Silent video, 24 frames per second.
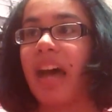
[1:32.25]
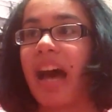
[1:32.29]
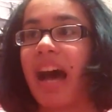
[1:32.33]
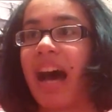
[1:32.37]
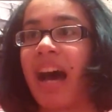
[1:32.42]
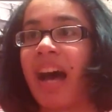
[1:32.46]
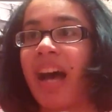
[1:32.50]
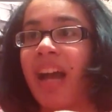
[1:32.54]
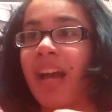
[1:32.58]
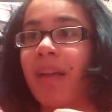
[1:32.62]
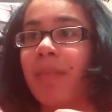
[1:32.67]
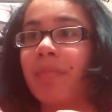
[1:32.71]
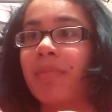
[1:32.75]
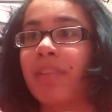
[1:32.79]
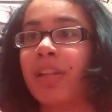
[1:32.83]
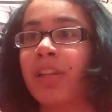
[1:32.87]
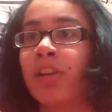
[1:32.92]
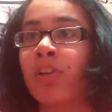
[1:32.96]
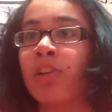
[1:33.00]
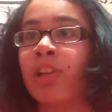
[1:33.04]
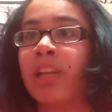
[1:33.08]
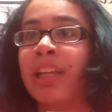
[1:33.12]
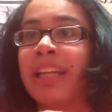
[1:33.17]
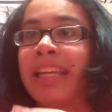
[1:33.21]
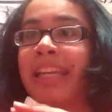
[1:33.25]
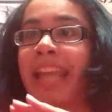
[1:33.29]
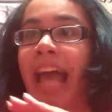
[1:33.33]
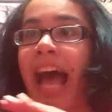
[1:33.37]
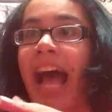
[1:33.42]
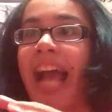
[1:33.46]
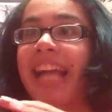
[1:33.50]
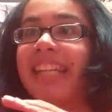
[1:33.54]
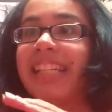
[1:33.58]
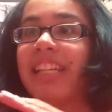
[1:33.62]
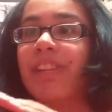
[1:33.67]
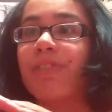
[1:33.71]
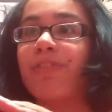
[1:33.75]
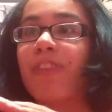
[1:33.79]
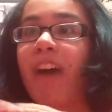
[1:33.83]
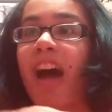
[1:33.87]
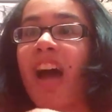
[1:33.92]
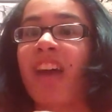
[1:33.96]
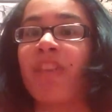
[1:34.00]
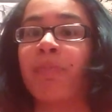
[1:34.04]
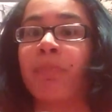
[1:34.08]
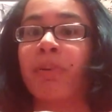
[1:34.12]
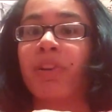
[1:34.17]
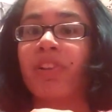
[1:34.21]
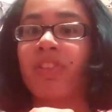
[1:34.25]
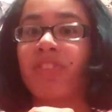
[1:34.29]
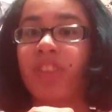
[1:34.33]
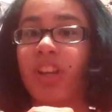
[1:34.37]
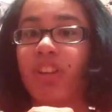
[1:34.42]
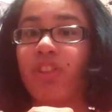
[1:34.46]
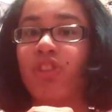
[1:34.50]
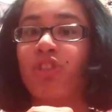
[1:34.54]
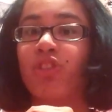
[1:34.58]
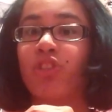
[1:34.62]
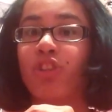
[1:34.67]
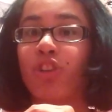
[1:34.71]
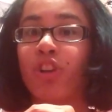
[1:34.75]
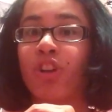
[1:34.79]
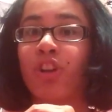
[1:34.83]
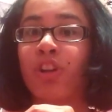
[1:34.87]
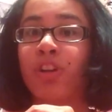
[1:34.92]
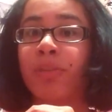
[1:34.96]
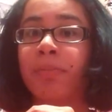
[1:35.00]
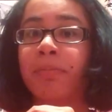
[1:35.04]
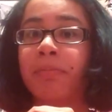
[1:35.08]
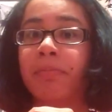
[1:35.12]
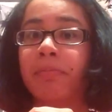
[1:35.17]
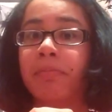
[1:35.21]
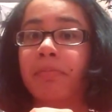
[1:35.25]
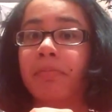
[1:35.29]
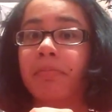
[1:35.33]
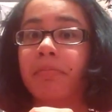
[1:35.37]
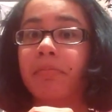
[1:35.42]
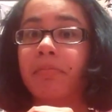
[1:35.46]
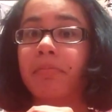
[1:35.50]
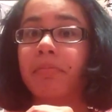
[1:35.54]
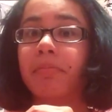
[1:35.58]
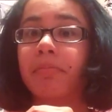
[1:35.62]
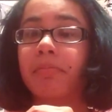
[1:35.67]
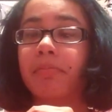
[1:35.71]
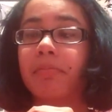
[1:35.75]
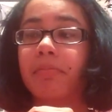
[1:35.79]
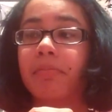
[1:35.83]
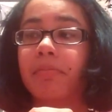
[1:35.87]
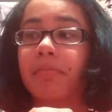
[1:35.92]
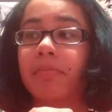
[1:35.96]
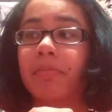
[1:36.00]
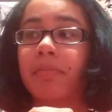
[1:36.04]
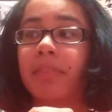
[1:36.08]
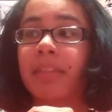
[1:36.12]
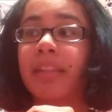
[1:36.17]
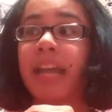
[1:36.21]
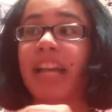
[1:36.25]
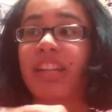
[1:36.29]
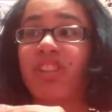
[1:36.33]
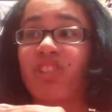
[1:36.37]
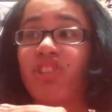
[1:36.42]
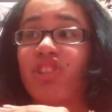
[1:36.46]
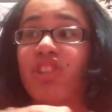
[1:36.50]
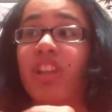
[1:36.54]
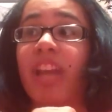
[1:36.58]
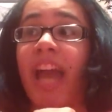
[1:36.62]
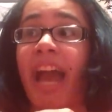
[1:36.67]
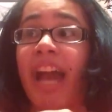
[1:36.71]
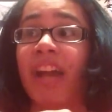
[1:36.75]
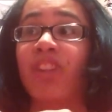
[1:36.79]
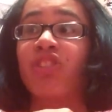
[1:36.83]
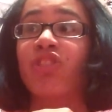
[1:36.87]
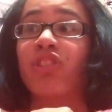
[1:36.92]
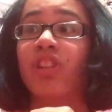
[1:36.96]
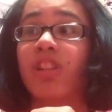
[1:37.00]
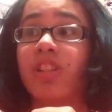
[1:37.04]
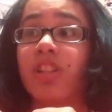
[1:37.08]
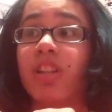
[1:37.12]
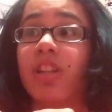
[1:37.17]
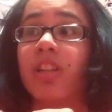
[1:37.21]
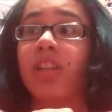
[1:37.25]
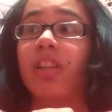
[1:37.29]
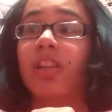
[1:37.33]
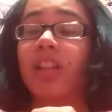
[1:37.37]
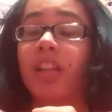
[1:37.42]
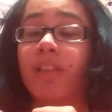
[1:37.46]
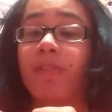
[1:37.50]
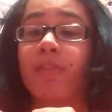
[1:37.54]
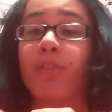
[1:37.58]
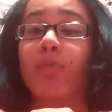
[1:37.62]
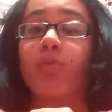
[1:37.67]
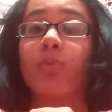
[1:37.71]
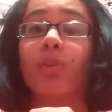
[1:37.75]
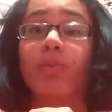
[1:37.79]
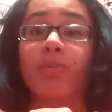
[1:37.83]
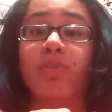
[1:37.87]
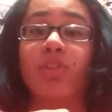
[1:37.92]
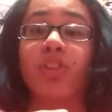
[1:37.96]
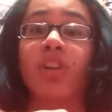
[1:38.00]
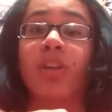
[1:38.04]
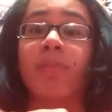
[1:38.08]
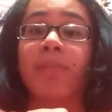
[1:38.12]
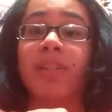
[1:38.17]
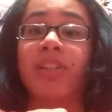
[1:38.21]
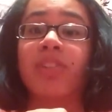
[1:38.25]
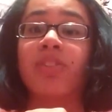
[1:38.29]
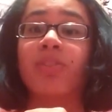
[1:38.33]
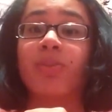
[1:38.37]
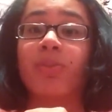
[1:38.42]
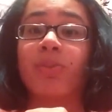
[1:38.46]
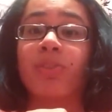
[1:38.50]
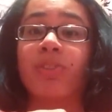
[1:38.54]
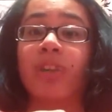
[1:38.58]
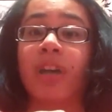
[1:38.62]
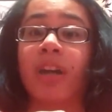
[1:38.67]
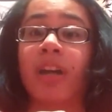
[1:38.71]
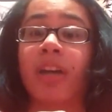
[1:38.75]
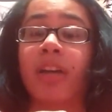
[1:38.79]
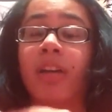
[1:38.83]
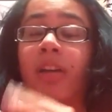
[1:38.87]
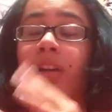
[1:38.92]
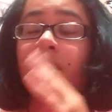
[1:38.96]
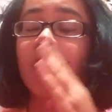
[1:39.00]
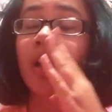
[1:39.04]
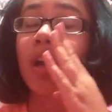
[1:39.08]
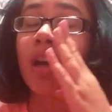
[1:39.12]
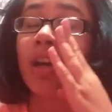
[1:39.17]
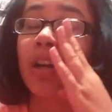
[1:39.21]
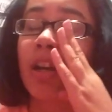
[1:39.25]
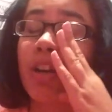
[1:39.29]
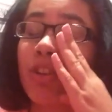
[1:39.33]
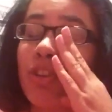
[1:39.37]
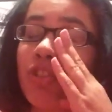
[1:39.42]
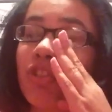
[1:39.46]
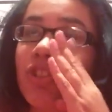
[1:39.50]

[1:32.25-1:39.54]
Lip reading: I am literally 95% sure that she actually did leave the room to commit suicide. Because